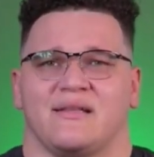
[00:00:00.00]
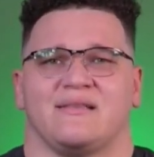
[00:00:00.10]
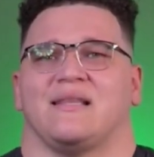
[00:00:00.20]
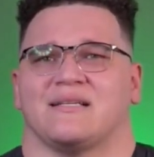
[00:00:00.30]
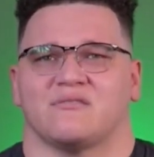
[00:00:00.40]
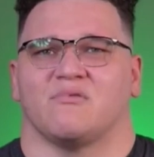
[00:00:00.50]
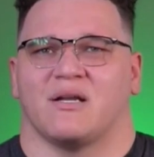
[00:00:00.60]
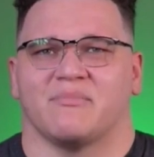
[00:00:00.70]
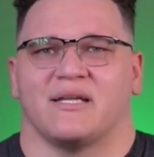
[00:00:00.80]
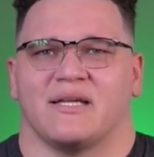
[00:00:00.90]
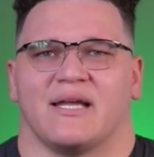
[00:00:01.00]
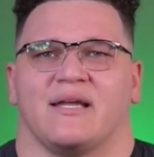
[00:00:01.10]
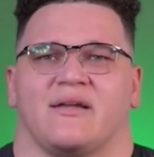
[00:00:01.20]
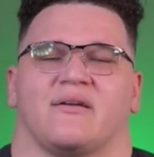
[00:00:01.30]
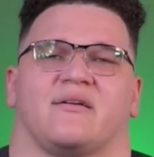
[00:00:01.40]
That's what I'm getting
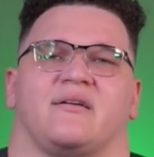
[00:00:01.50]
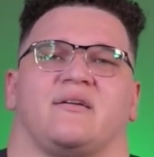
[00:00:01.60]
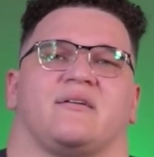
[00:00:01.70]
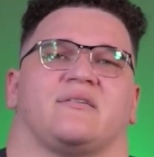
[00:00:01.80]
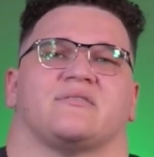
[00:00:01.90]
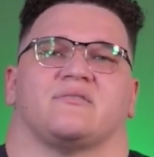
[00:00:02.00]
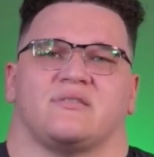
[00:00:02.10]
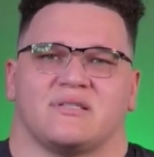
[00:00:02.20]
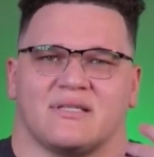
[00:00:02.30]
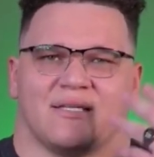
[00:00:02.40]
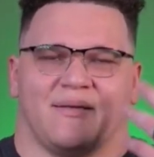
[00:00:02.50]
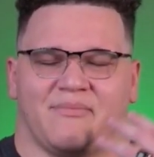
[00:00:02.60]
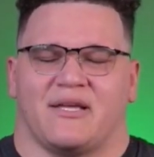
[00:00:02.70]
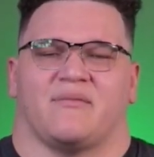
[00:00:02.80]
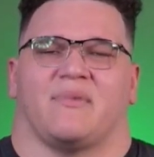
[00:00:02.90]
at here. So just
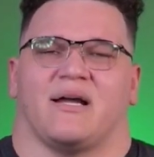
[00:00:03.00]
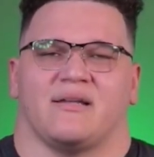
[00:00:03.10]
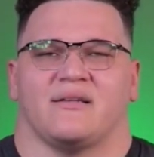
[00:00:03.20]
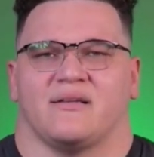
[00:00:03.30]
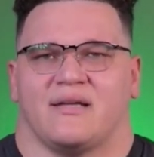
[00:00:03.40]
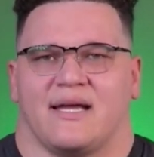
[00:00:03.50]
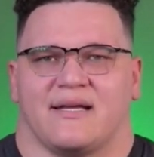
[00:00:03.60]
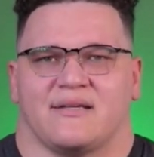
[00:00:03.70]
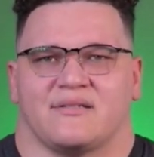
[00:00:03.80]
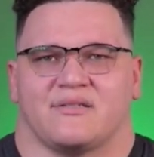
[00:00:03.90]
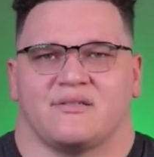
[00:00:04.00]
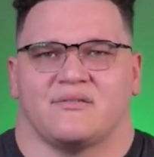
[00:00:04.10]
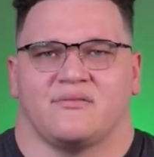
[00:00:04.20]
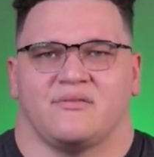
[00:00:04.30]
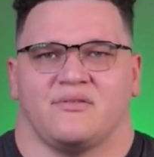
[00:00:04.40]
keep that in mind as
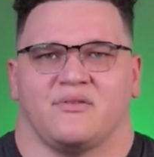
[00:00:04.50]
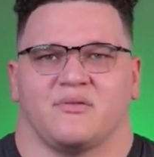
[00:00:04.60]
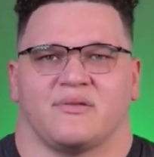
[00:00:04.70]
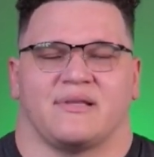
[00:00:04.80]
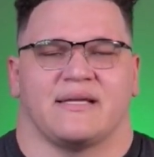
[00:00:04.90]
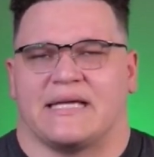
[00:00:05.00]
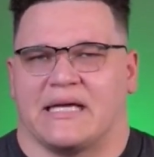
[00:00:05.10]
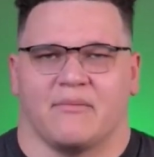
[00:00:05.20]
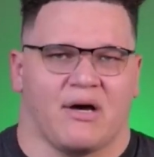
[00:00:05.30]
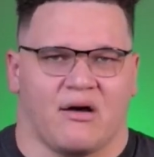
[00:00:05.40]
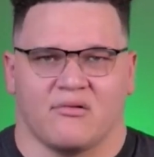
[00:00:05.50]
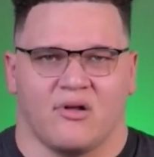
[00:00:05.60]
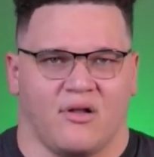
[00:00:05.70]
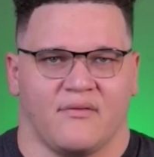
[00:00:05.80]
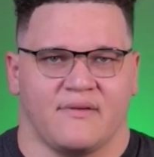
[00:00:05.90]
you're thinking about
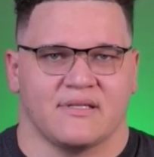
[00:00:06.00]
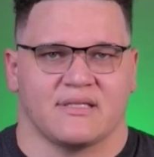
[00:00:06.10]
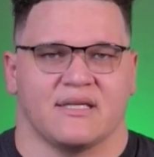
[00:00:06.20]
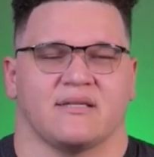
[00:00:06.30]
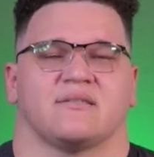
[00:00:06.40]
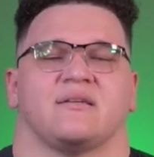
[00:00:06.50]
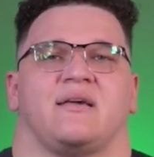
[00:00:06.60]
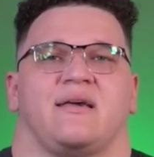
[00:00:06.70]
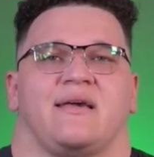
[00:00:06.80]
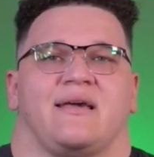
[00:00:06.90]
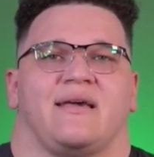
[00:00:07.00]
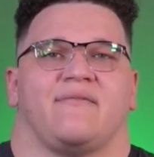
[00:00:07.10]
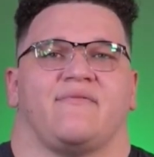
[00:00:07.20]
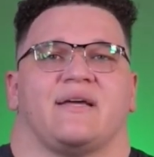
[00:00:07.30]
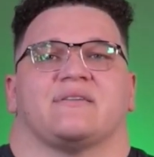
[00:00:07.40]
all these things.
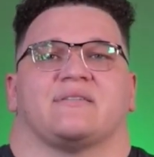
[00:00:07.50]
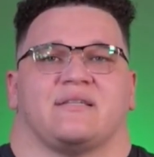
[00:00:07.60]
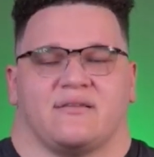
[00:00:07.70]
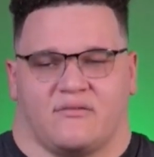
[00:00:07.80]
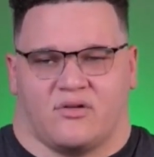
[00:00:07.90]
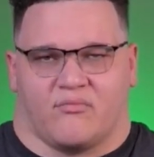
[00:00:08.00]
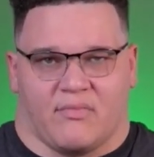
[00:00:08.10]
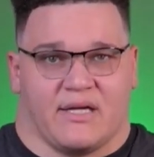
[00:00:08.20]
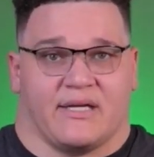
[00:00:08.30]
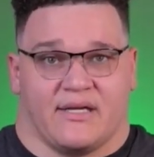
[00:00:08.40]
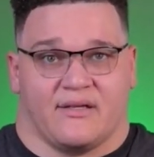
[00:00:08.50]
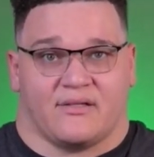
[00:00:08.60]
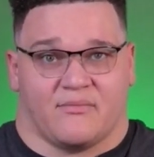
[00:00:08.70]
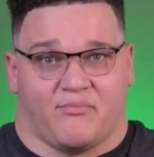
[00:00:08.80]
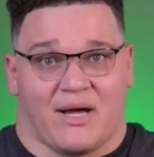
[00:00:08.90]
Invest your money
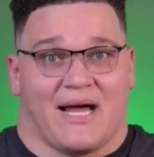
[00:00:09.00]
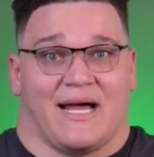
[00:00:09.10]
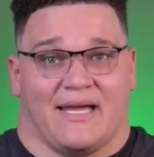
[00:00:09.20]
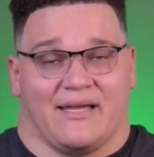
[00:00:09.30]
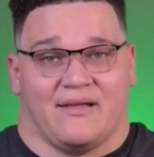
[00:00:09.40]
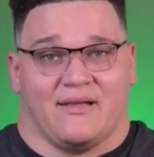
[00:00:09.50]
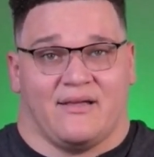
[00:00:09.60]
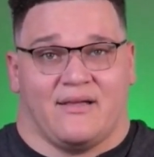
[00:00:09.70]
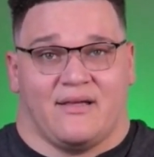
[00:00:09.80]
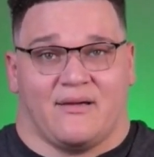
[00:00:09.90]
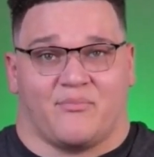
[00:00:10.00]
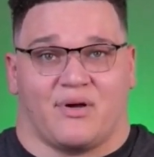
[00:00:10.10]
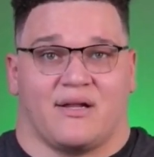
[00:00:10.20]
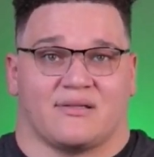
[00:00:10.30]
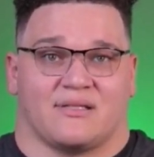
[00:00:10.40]
to buy in
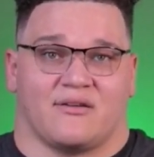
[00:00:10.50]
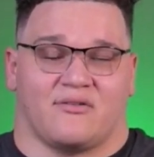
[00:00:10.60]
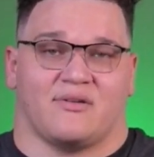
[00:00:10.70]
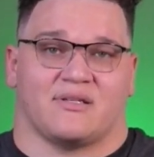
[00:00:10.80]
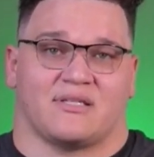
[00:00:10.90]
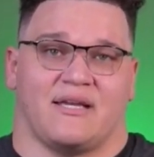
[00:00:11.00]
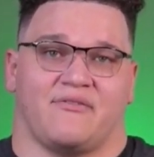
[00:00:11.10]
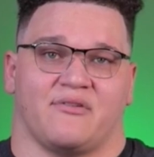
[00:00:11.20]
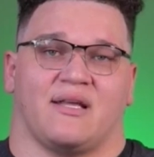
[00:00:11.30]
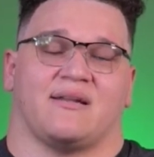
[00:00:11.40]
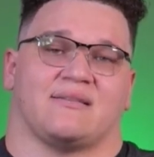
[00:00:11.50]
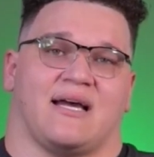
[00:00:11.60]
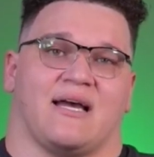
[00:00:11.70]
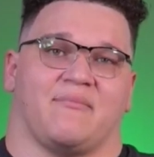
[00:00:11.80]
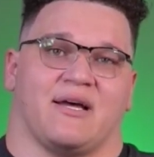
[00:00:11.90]
products that are going to save you a lot of
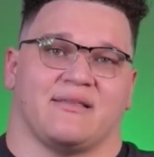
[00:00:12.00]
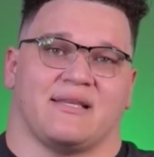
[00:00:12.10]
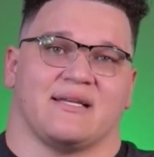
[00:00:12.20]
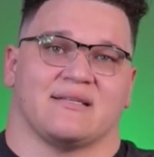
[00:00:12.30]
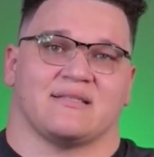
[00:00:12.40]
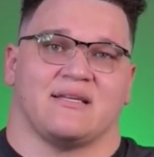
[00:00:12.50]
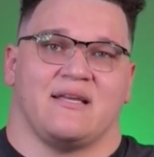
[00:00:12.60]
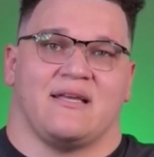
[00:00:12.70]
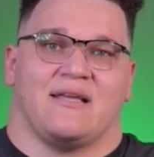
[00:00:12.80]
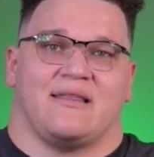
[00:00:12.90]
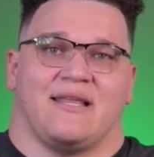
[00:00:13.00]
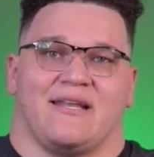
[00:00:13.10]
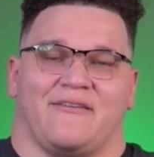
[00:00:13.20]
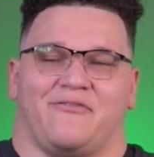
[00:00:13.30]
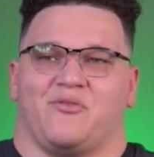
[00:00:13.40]
time on things that,
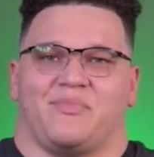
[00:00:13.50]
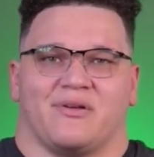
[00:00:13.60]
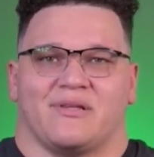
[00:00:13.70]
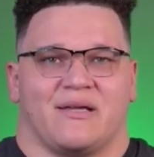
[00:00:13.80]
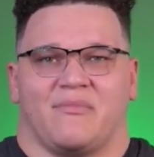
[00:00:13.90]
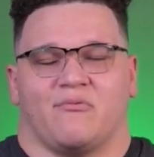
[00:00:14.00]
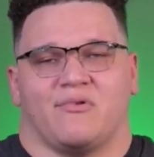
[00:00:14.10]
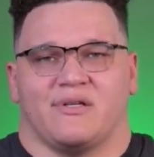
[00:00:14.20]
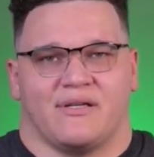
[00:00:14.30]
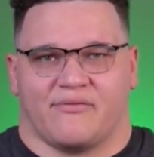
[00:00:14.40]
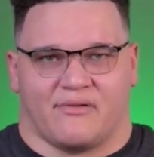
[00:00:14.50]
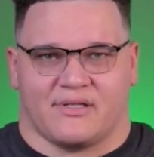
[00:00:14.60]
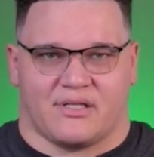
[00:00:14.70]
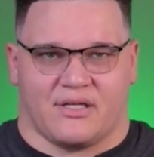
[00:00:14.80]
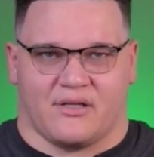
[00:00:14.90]
if you built them, it wouldn't
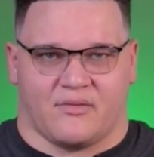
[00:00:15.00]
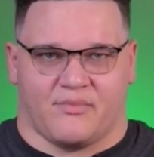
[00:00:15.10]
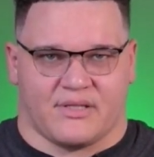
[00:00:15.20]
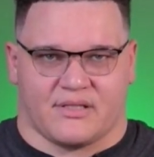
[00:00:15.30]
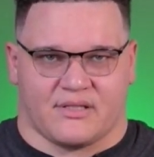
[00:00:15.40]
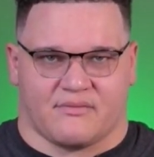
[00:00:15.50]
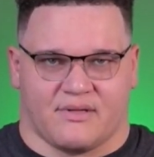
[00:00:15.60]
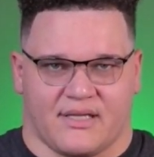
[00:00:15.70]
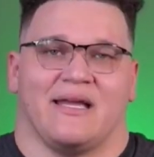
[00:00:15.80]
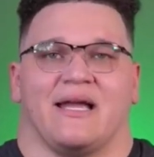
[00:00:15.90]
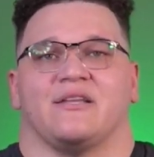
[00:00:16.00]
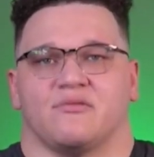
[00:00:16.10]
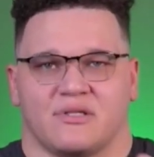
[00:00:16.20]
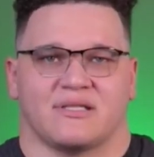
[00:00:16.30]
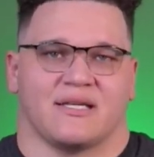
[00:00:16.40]
differentiate your business really. And
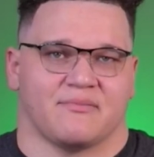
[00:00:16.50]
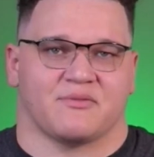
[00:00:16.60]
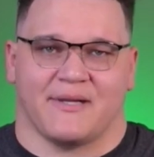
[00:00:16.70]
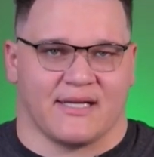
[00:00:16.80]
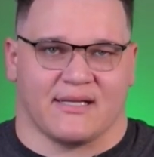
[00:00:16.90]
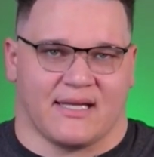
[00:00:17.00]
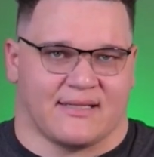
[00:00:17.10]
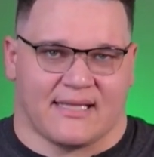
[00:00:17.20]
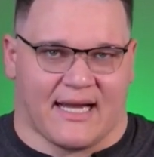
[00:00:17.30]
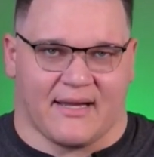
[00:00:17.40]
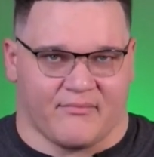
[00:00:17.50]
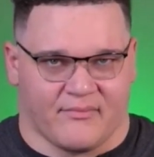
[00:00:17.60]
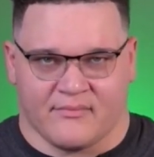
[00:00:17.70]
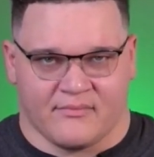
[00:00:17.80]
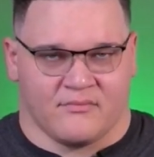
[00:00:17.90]
you would just end up spending a lot of
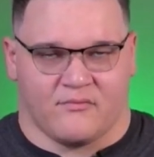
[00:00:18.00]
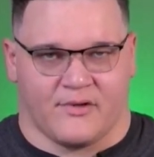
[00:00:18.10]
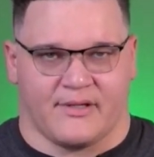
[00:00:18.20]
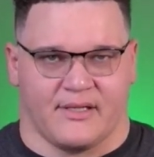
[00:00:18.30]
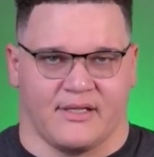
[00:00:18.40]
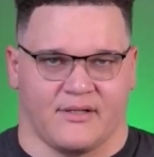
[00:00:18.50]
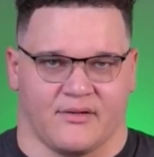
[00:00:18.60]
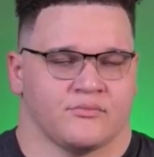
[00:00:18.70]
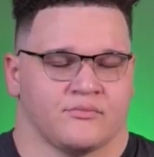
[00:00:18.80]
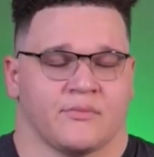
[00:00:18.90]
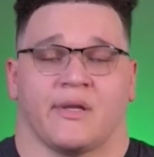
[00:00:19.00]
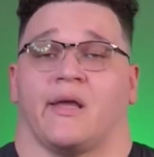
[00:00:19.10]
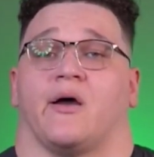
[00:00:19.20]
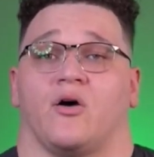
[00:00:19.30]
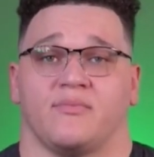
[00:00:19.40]
time where you didn't need to.
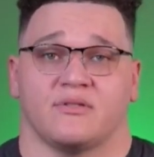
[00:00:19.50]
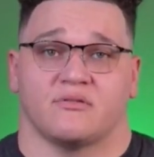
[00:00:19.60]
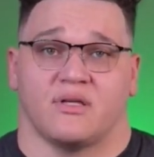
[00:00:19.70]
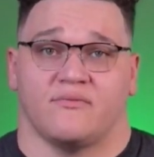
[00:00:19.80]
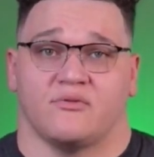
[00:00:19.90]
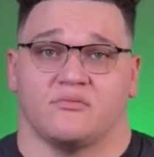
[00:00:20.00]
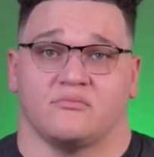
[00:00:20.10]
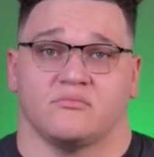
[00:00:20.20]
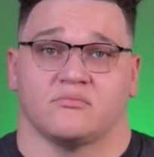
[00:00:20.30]
I hope this was helpful.